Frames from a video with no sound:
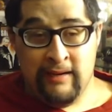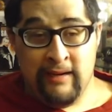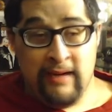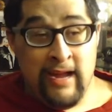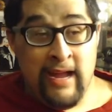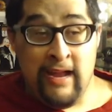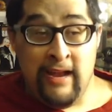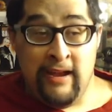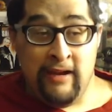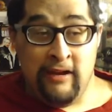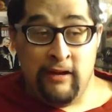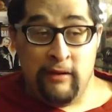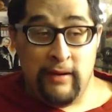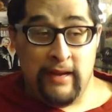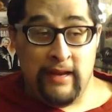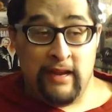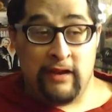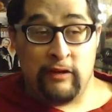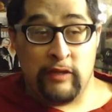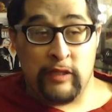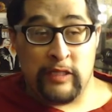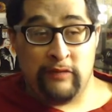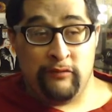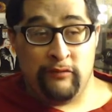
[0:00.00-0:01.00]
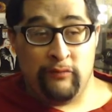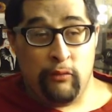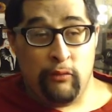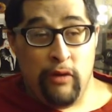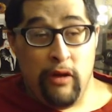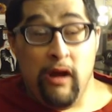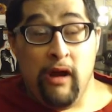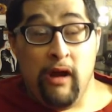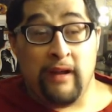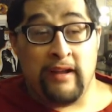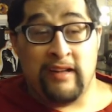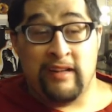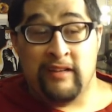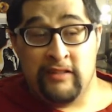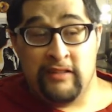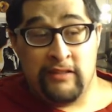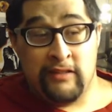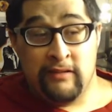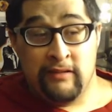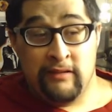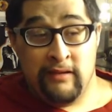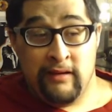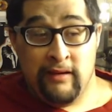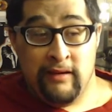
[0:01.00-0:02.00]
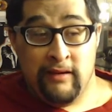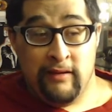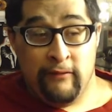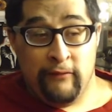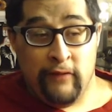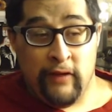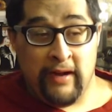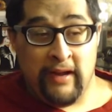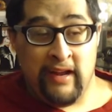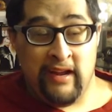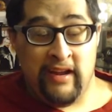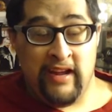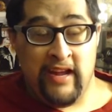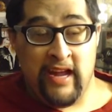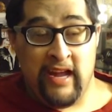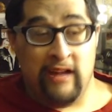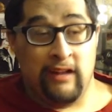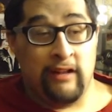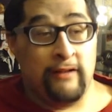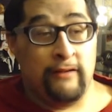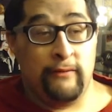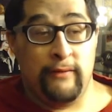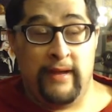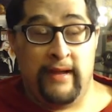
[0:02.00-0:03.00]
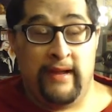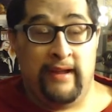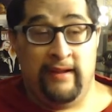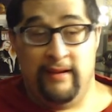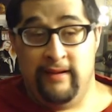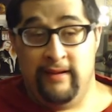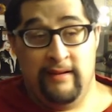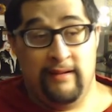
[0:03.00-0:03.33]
And knowing that Christopher Walken's fucking King Louie.